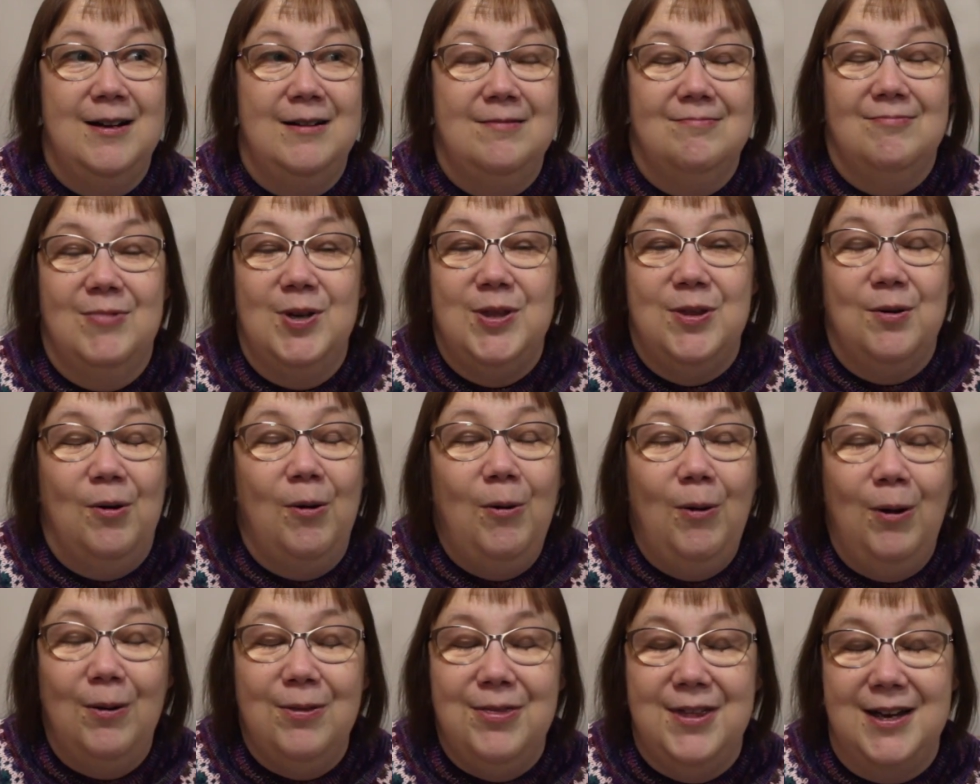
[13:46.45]
With
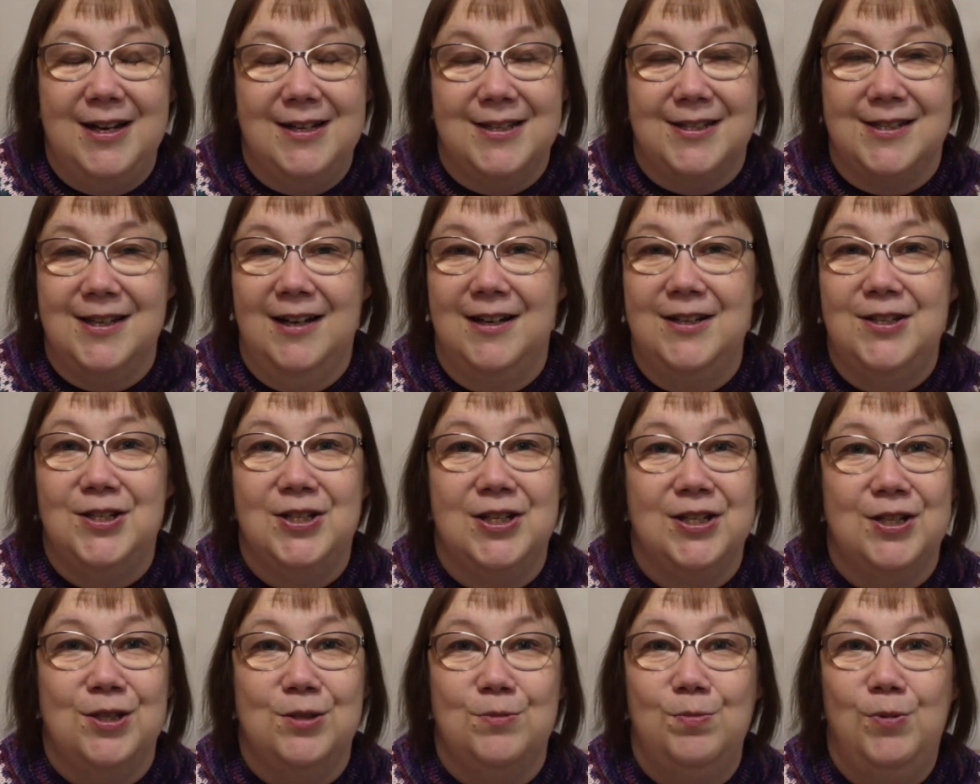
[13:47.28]
all this, I
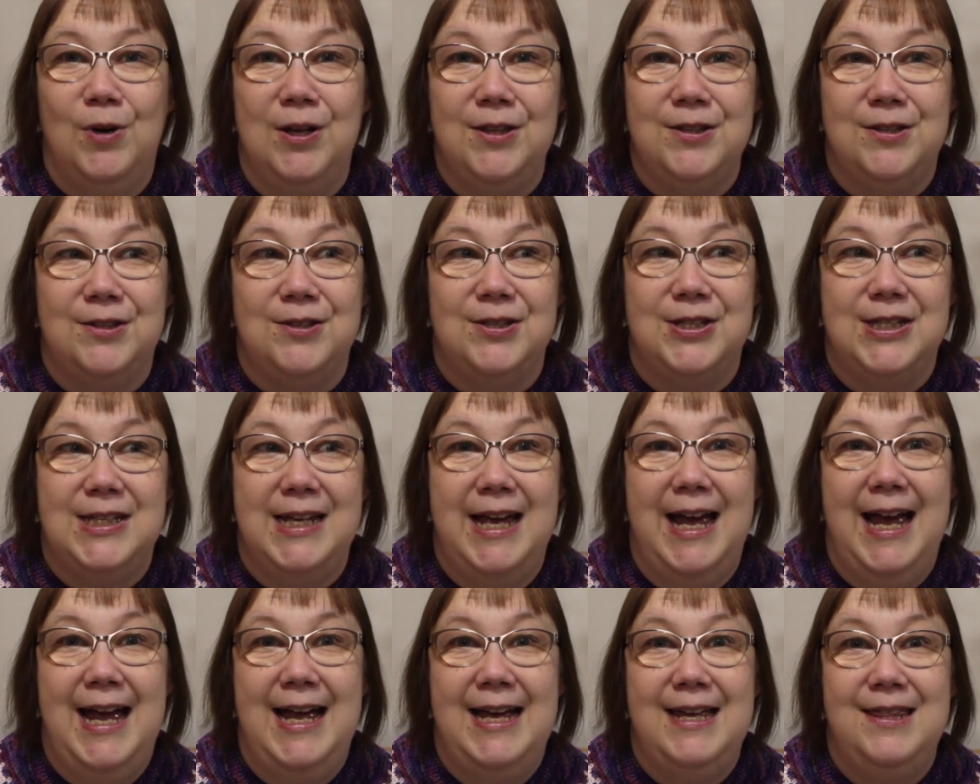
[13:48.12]
just want to
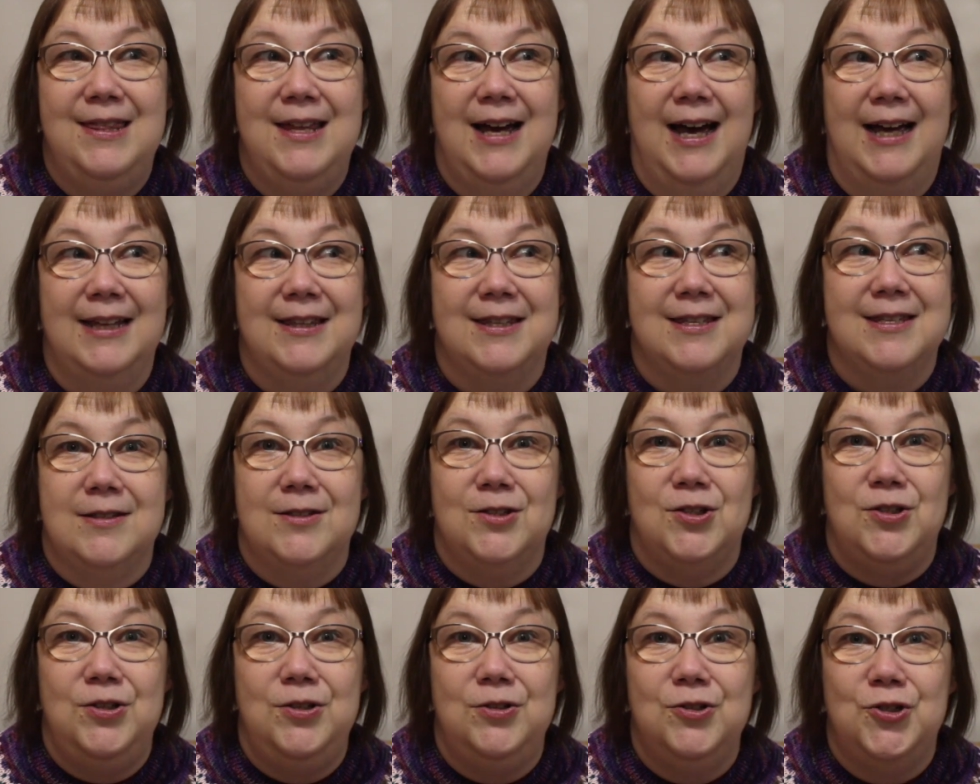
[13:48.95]
say that
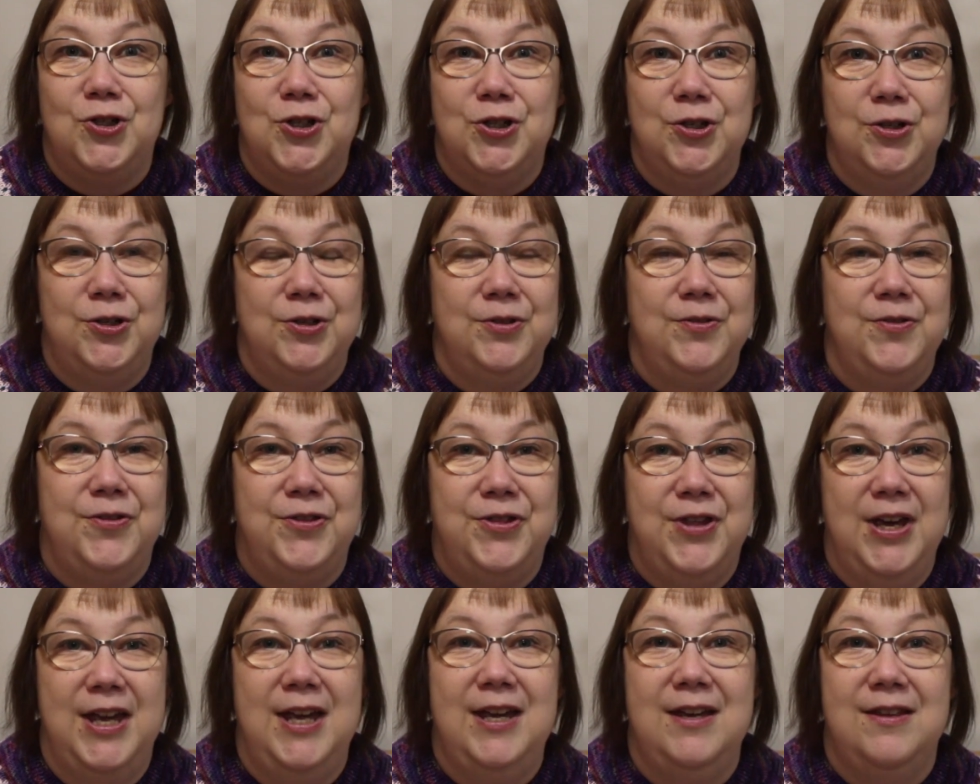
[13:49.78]
you
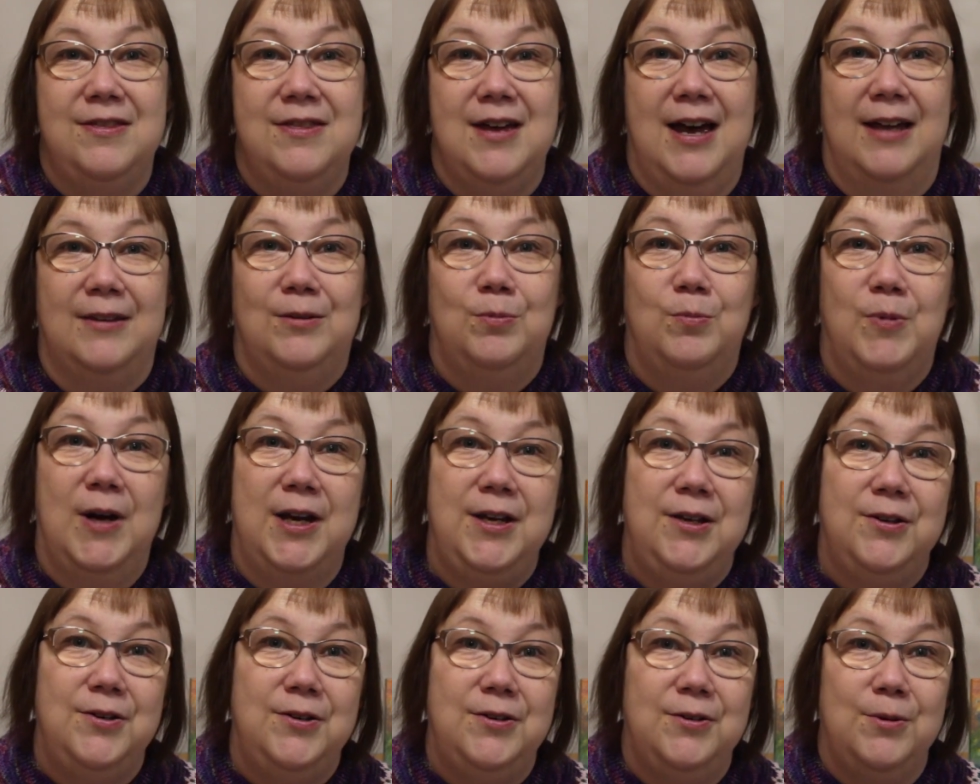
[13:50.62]
shouldn't think that
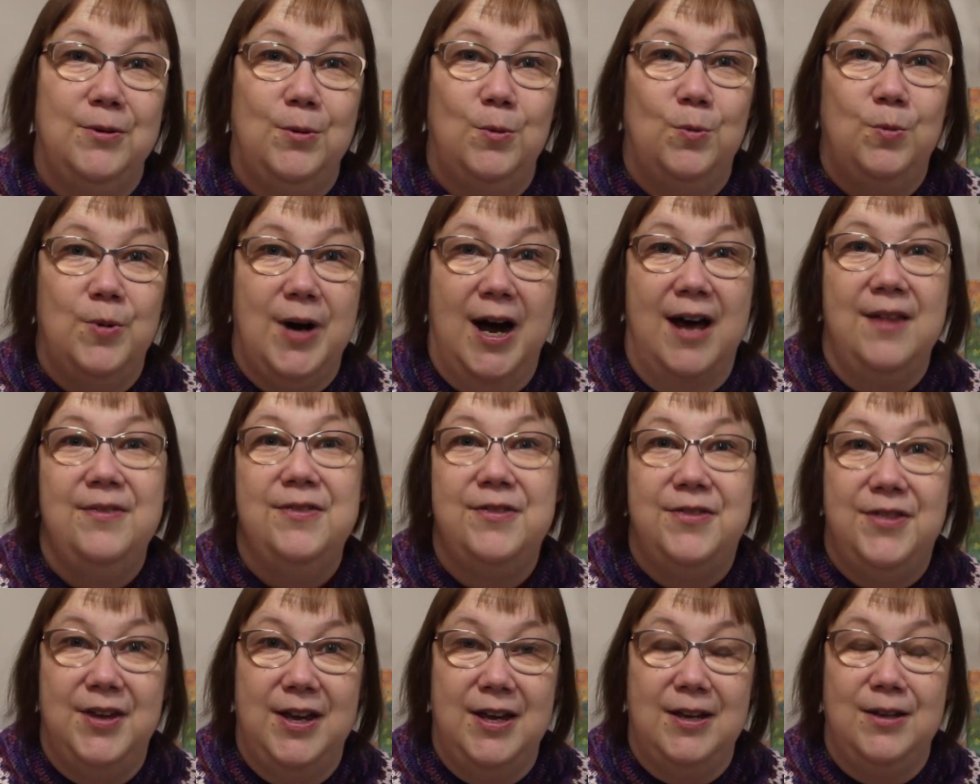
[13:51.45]
when you do
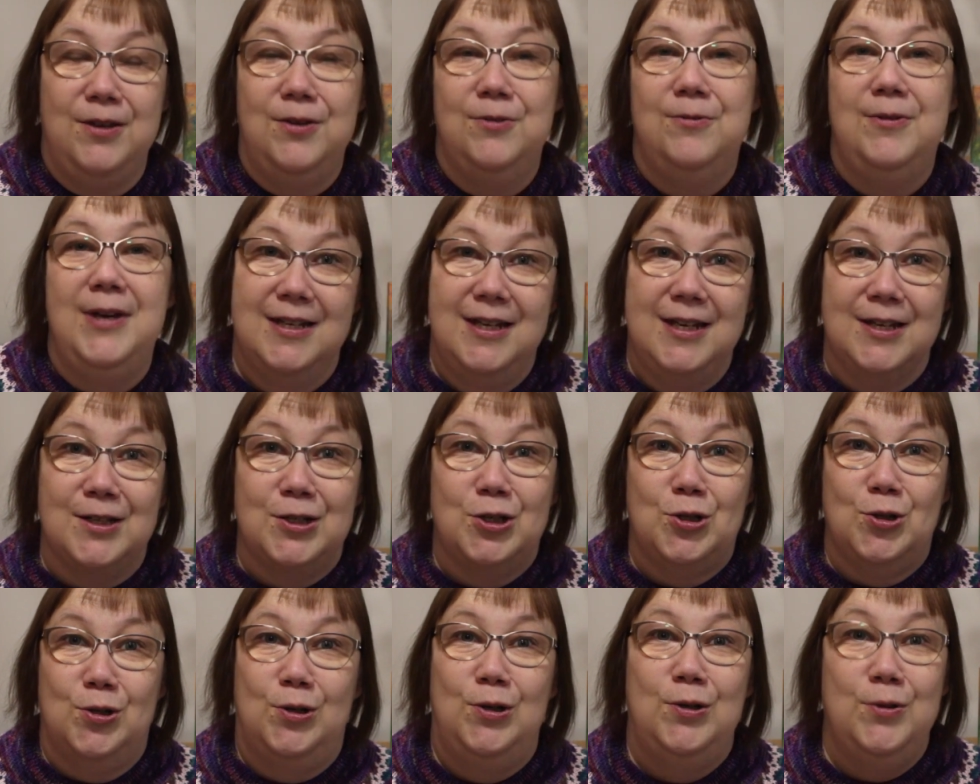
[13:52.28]
one thing you
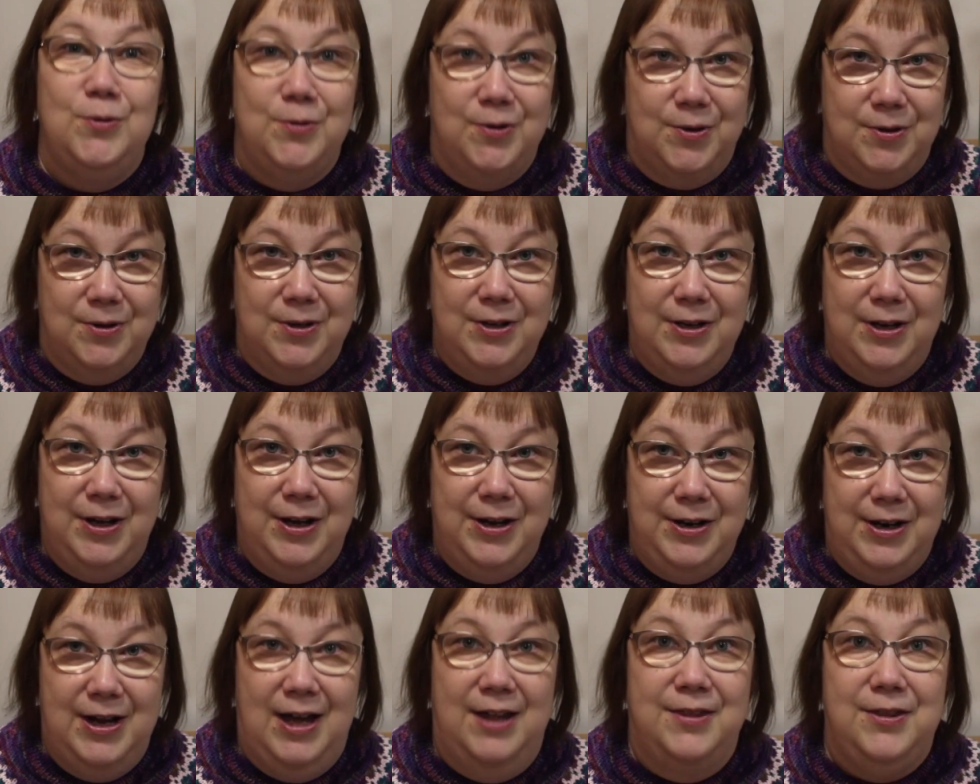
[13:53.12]
exclude
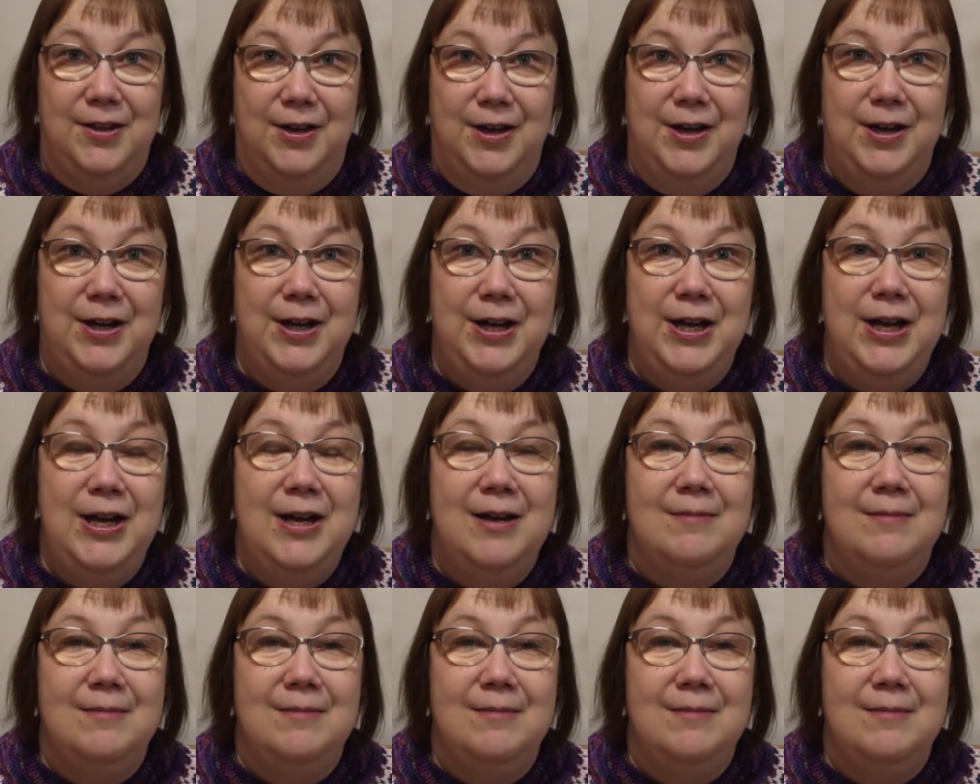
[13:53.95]
another,